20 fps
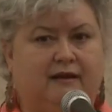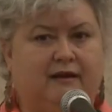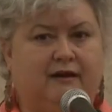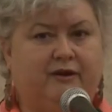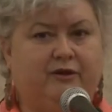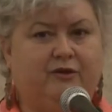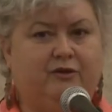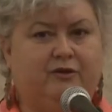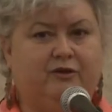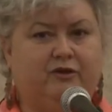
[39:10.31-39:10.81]

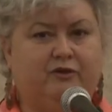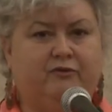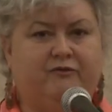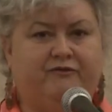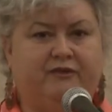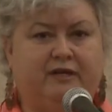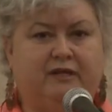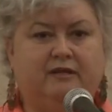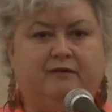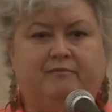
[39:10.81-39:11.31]
Do you
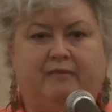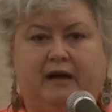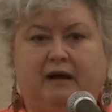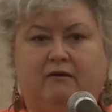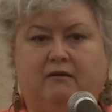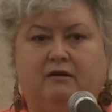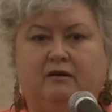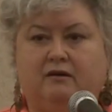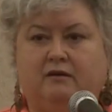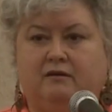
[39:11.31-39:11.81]
feel
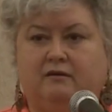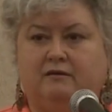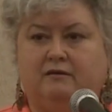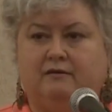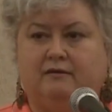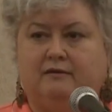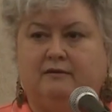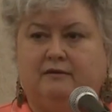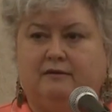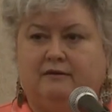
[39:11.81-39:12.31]
empowered?
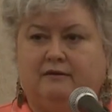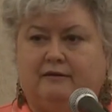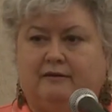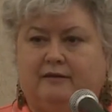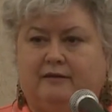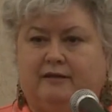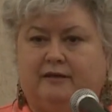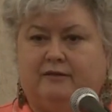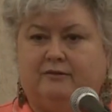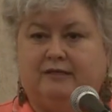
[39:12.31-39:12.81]

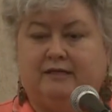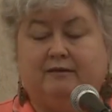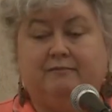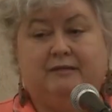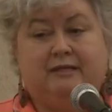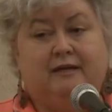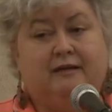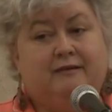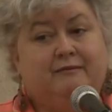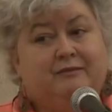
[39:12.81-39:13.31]

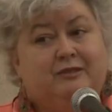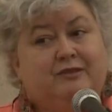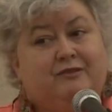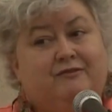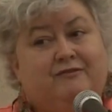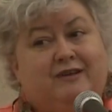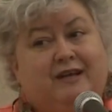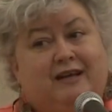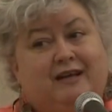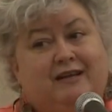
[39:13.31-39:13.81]
Sometimes
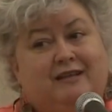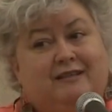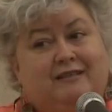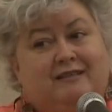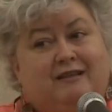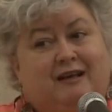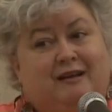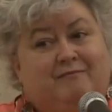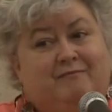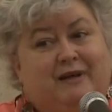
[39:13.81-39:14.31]
you've got
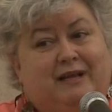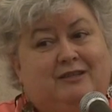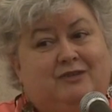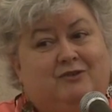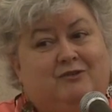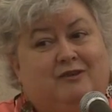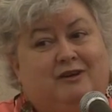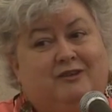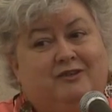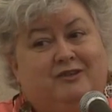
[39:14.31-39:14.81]
a
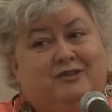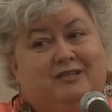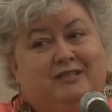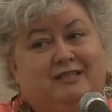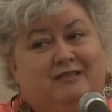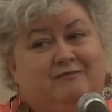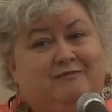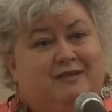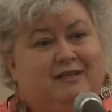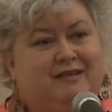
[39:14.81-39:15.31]
mentor on your
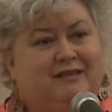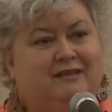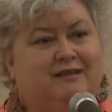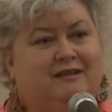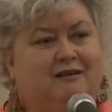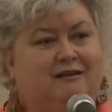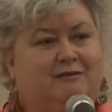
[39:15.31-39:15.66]
team that,